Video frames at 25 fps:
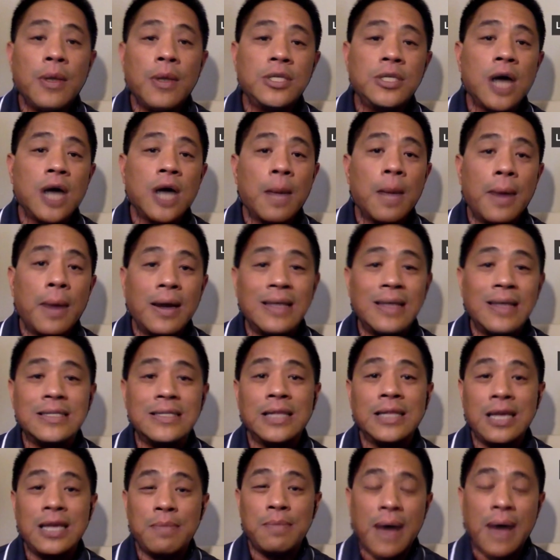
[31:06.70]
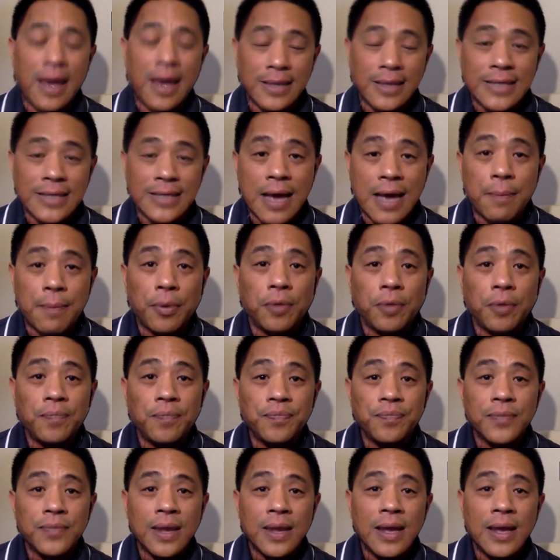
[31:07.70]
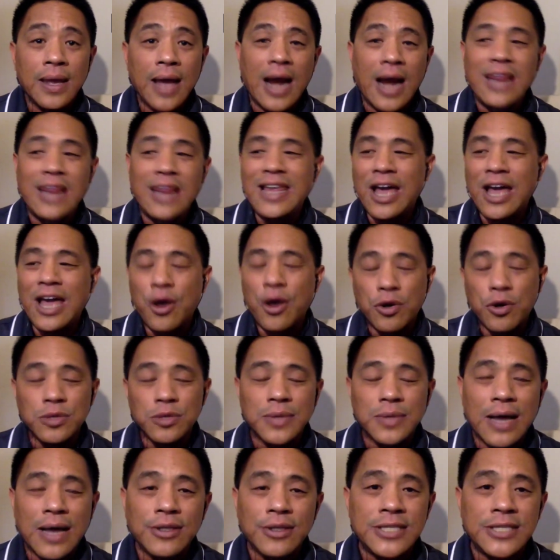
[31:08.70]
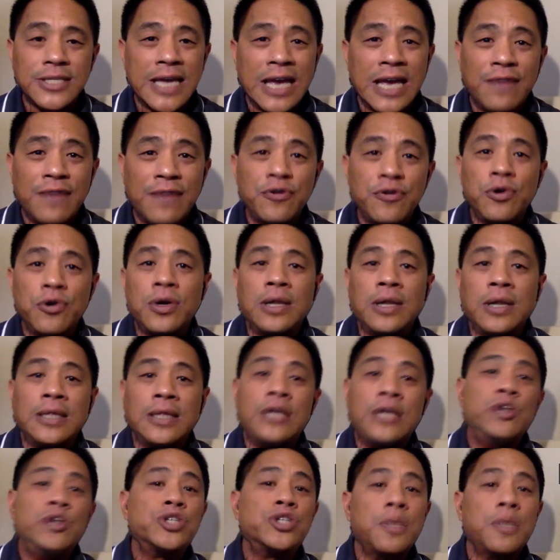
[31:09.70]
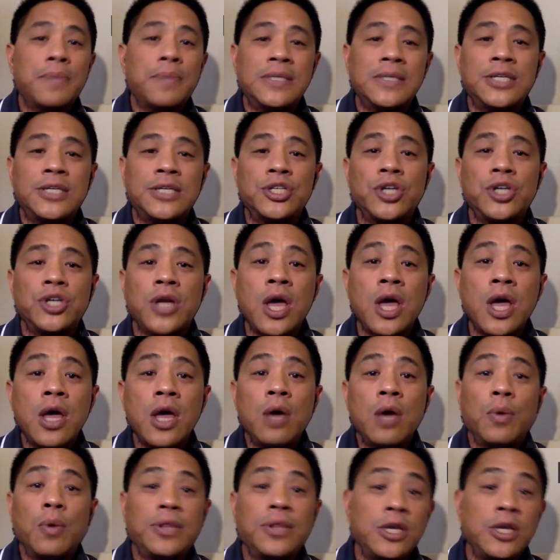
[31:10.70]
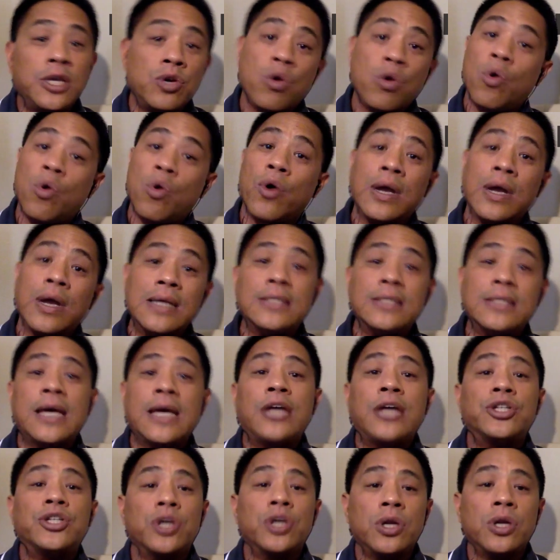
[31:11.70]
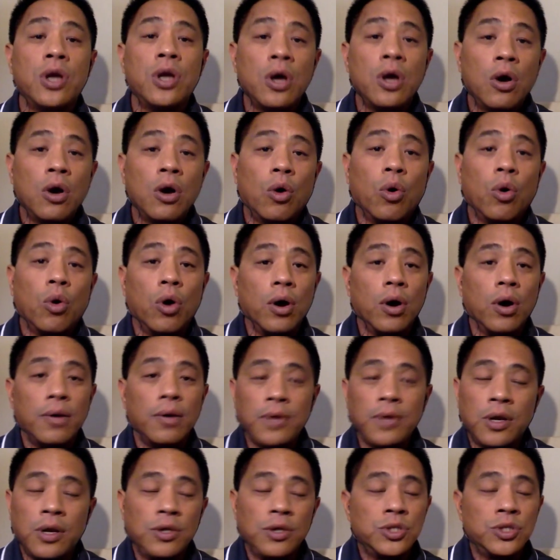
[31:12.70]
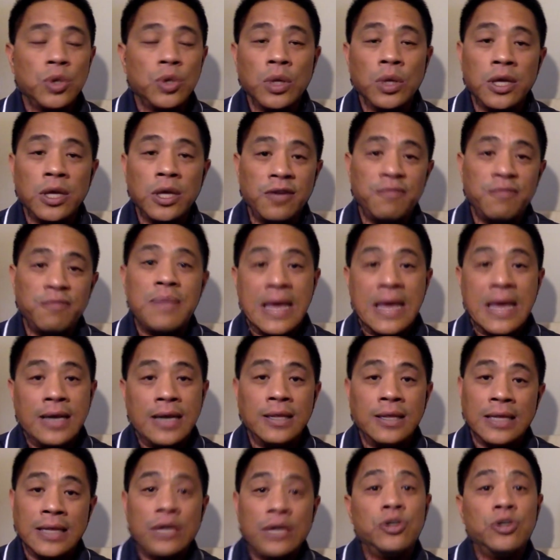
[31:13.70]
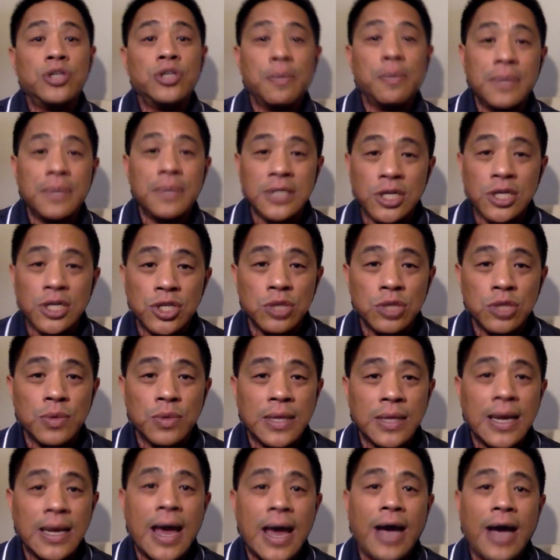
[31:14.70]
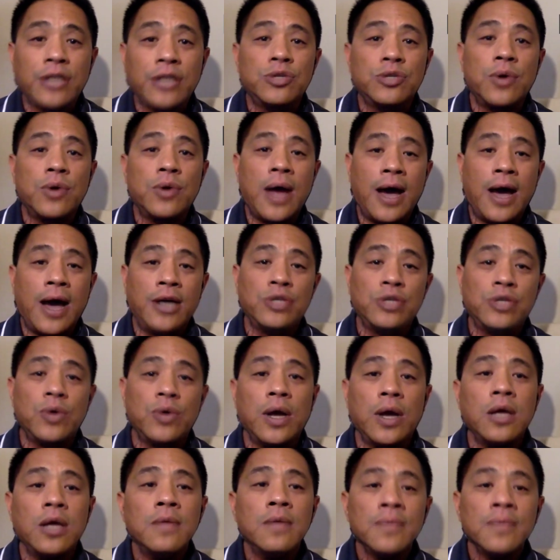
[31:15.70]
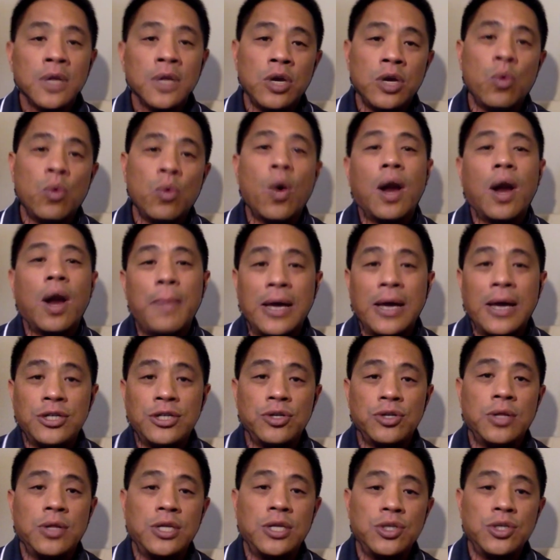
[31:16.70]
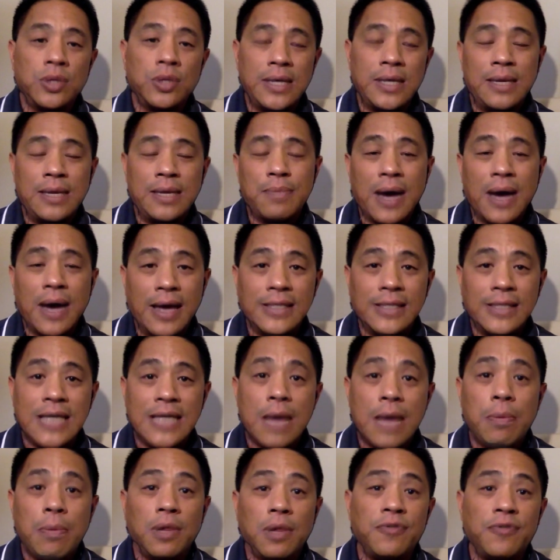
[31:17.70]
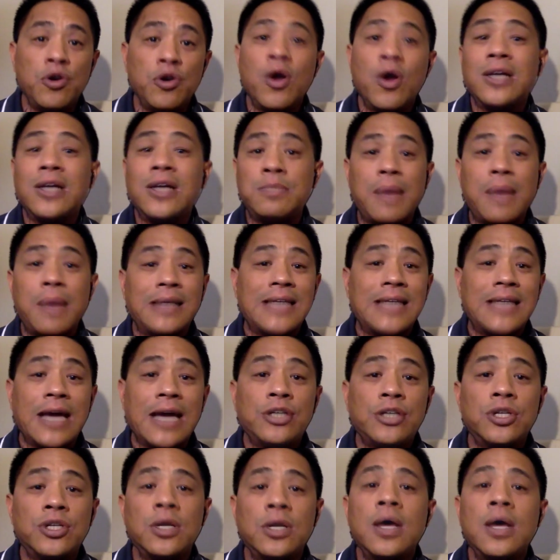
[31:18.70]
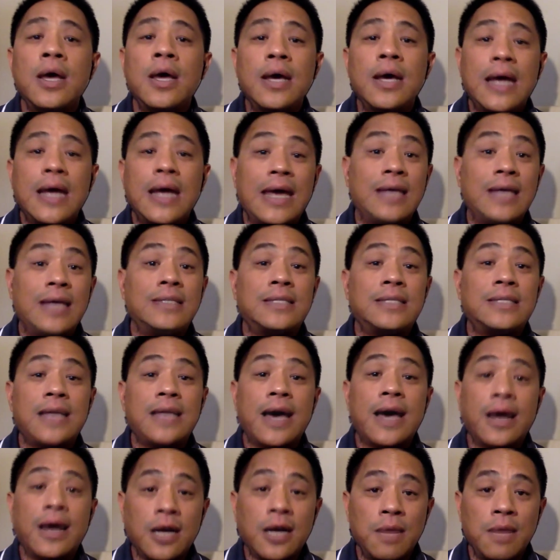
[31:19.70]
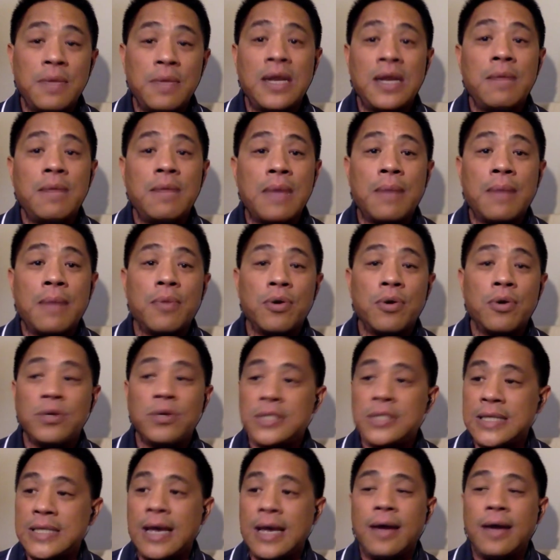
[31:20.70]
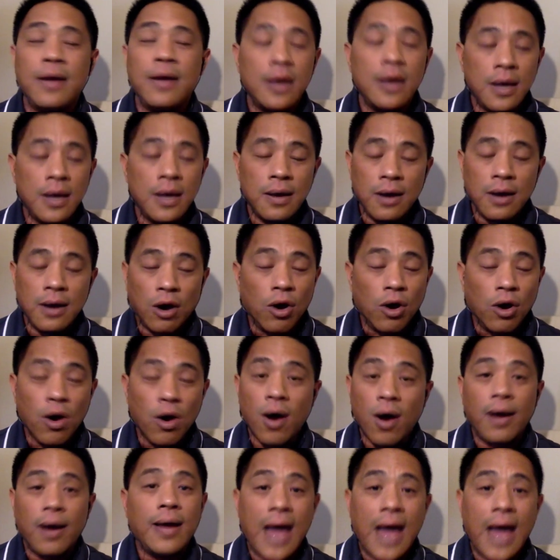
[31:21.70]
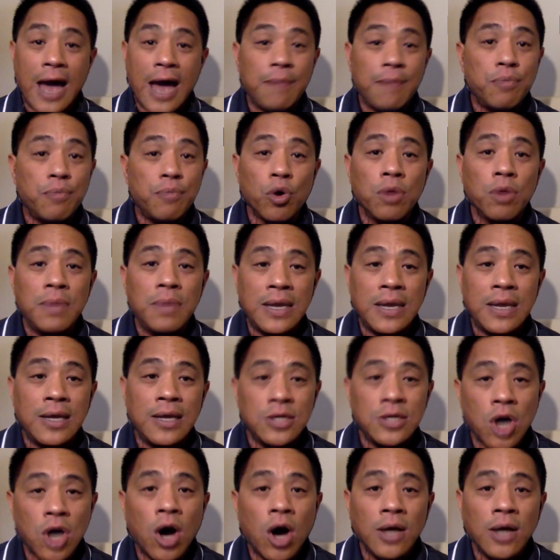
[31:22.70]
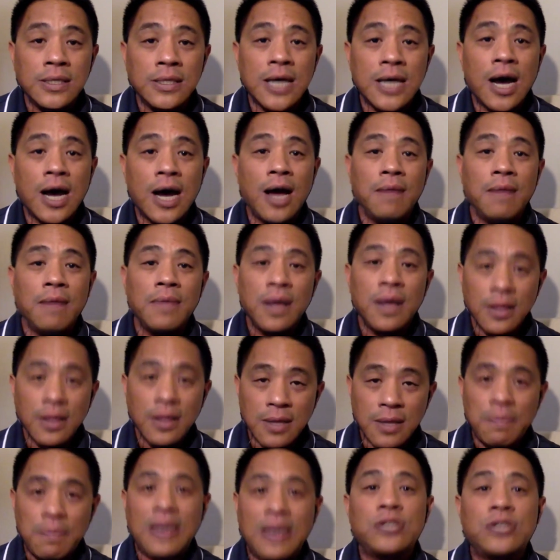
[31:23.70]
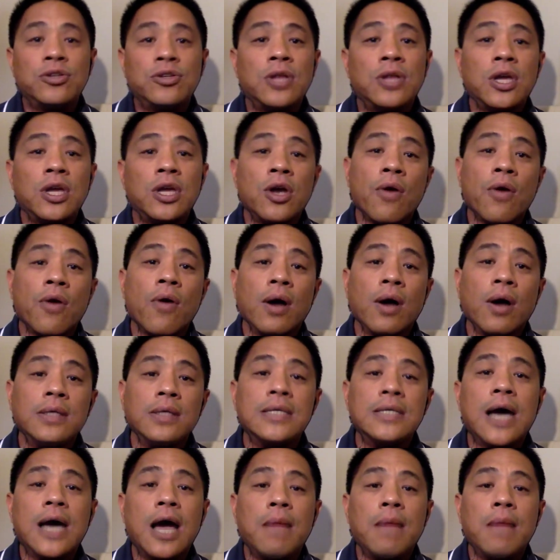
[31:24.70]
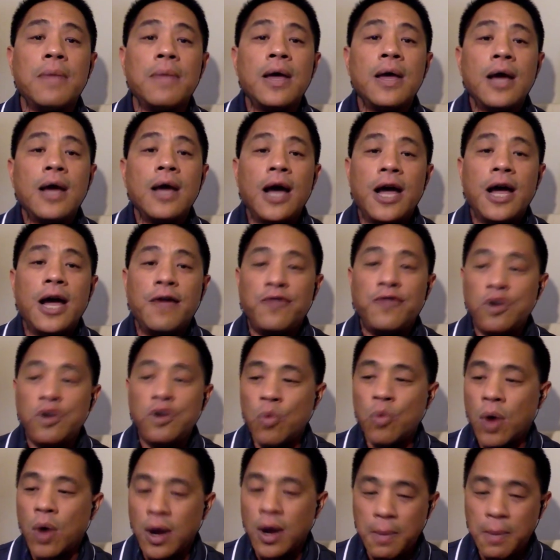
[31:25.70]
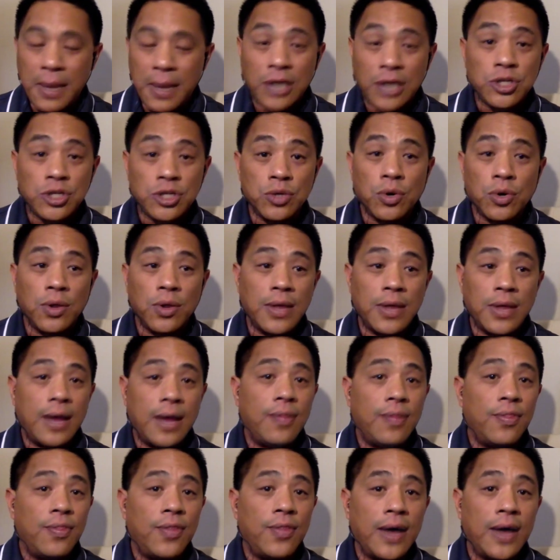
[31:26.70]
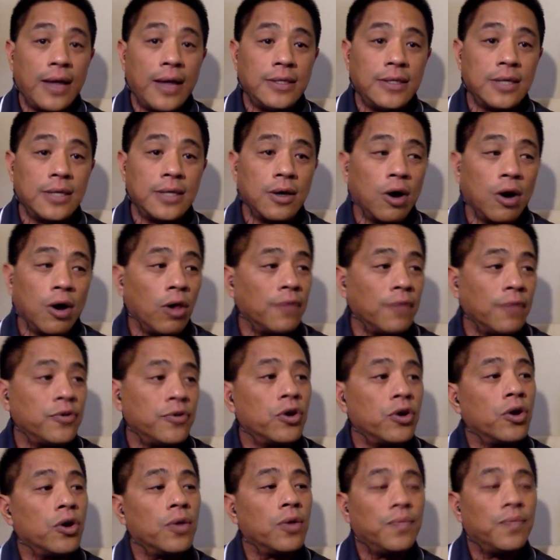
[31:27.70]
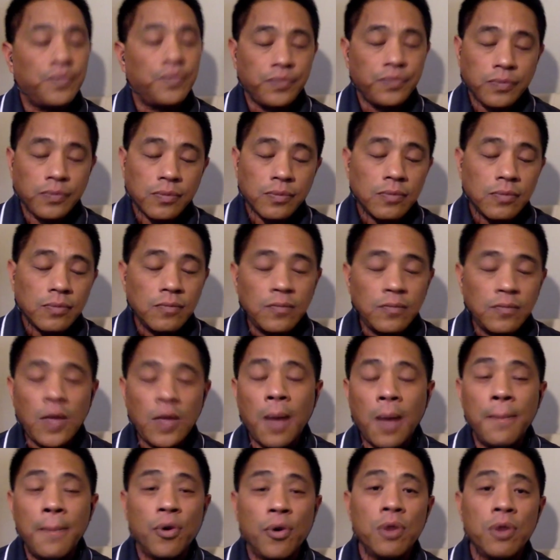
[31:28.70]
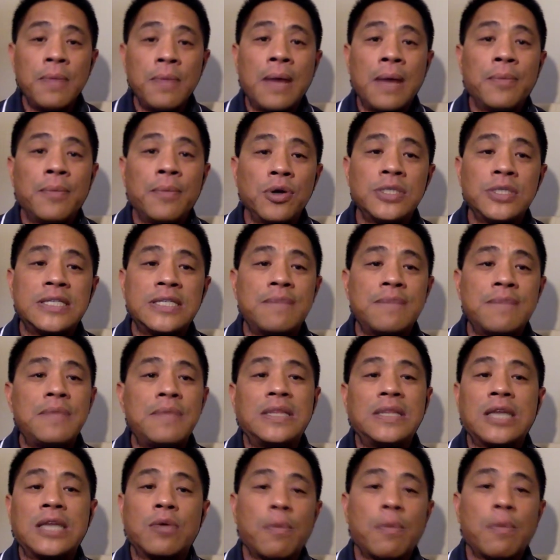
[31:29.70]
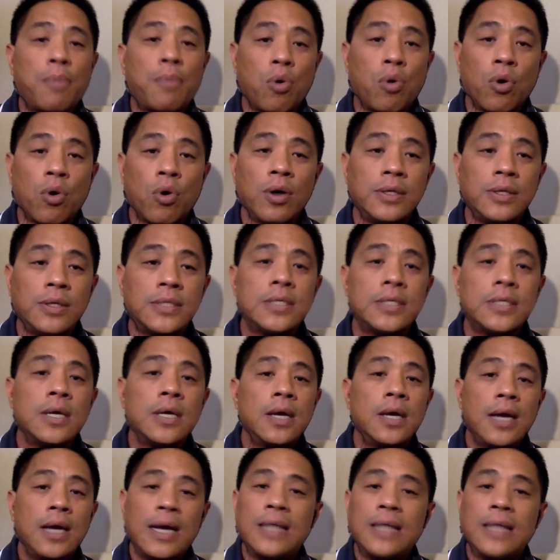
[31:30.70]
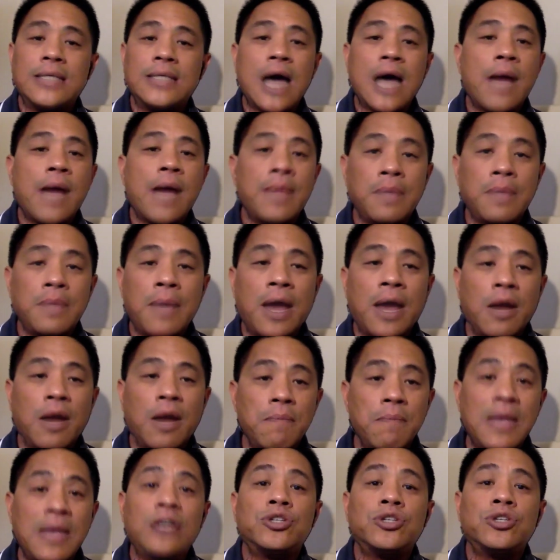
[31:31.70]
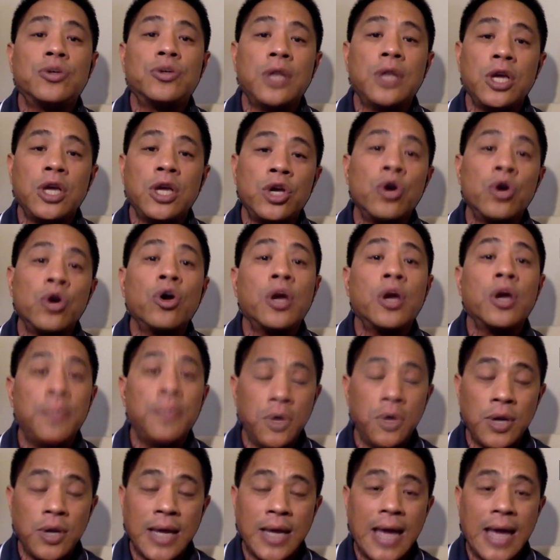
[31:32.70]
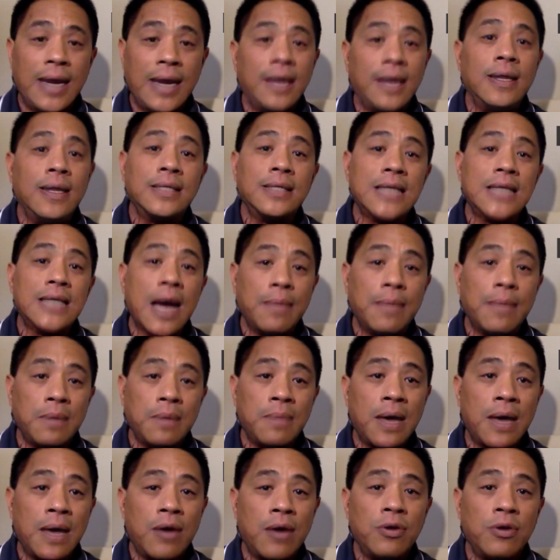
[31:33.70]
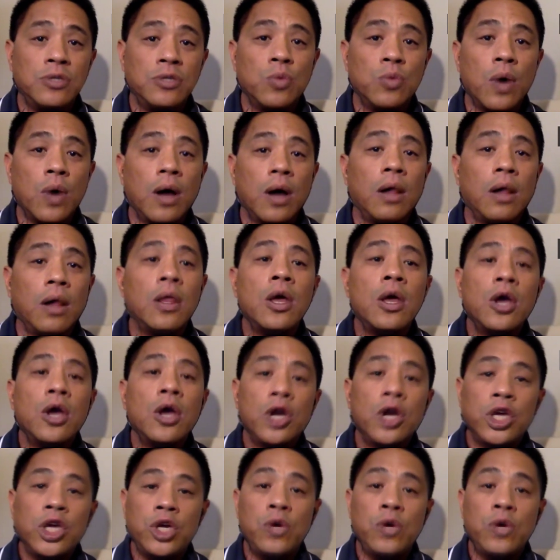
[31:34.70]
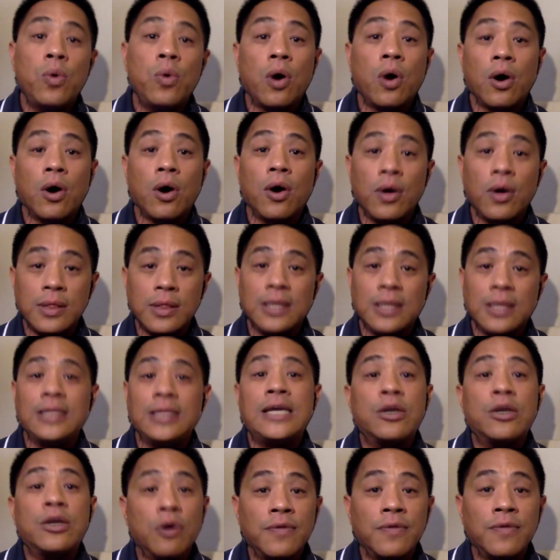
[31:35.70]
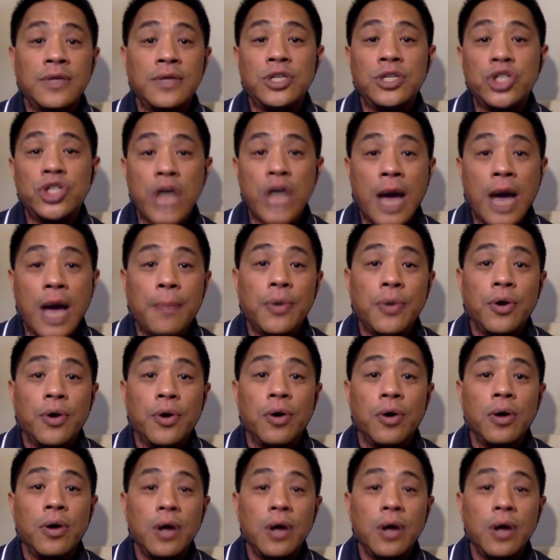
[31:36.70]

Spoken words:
to talk about is lead by example. And I think it goes without saying, if you're in a leadership position within your organization, or certainly you've been in leadership positions within ASHRAE, you want to make sure that you lead by example. If your expectation is that committee members, say, are at board meetings on time, then make sure that you're on time. If you want to make sure that all of your board members submit their reports in a timely manner, make sure that you're communicating in a timely manner as well. You are the leader of this chapter